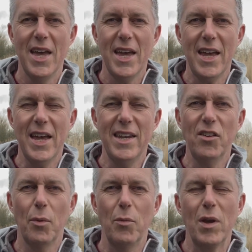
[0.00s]
It is
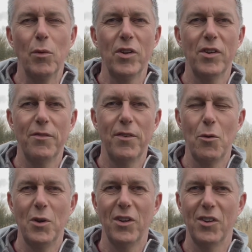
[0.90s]
what we want to
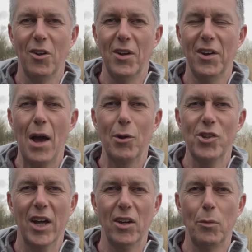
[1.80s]
focus on our
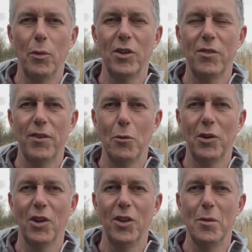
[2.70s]
channel. We want to focus
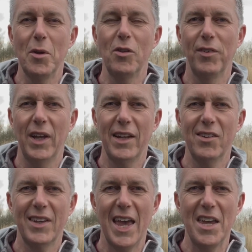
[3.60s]
on the beautiful
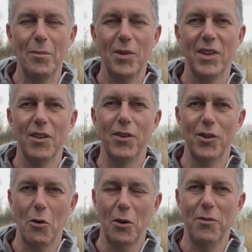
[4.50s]
landscapes, the
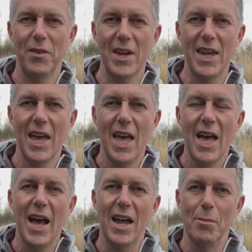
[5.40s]
photography
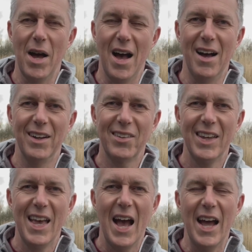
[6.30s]
and my art,
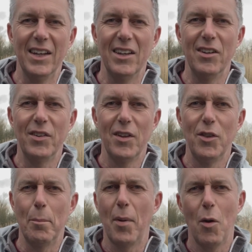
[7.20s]
and the
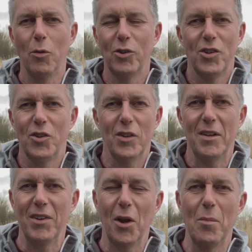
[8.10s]
boat, just
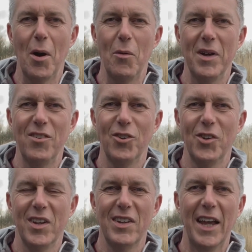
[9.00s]
living on a boat, is just a
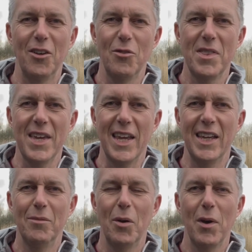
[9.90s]
secondary thing,
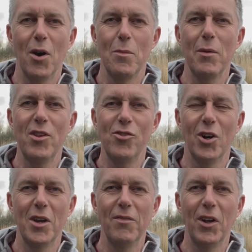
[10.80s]
but we hope you
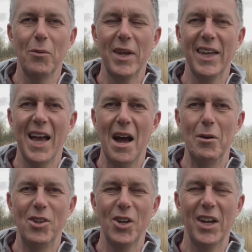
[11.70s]
enjoy following our
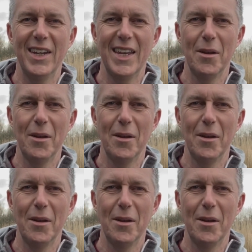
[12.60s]
journey.